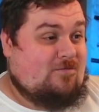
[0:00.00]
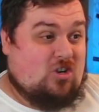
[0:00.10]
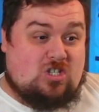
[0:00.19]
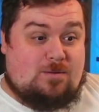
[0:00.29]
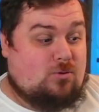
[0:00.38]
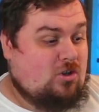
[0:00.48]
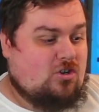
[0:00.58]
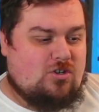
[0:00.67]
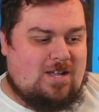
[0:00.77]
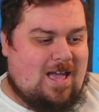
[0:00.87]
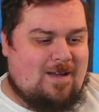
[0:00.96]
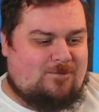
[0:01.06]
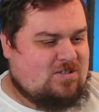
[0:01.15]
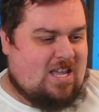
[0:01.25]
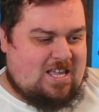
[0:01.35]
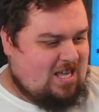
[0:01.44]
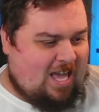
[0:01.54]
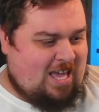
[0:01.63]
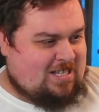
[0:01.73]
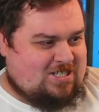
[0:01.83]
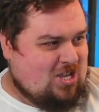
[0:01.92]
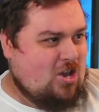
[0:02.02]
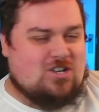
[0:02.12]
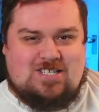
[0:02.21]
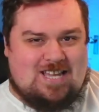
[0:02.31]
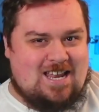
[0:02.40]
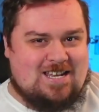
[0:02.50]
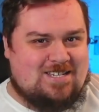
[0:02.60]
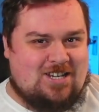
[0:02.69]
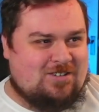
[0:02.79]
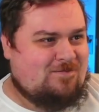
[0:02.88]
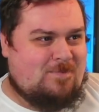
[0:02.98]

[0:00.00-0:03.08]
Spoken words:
For example, you could have, say, a circus tent and